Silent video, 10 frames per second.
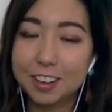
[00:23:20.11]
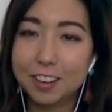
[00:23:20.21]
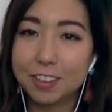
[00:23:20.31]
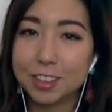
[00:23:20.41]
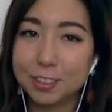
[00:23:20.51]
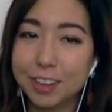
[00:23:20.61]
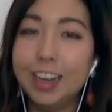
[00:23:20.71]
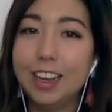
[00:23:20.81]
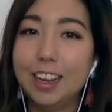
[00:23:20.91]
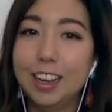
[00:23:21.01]
It was
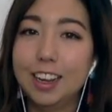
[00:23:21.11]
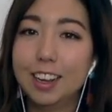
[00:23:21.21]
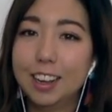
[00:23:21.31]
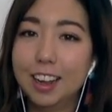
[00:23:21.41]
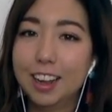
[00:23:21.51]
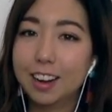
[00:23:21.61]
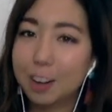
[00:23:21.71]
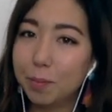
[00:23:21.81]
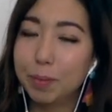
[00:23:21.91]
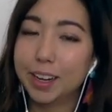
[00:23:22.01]
really
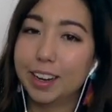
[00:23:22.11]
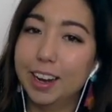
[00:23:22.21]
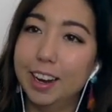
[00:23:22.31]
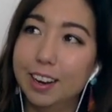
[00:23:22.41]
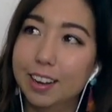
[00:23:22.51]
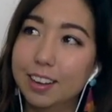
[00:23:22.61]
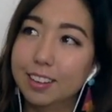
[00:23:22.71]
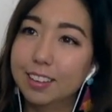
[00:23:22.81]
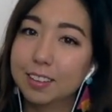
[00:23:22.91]
complicated.